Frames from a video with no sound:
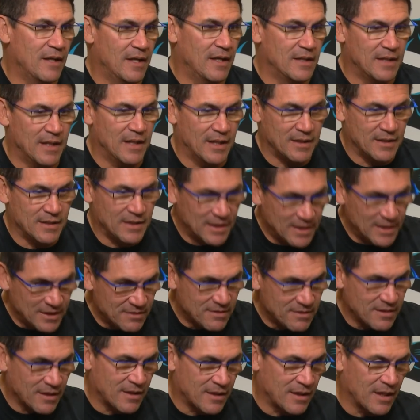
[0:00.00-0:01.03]
And, and he's
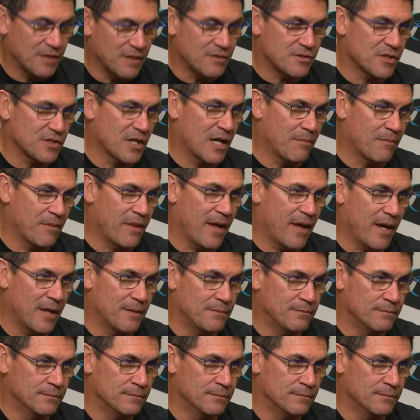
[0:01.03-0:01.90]
done a nice job of that.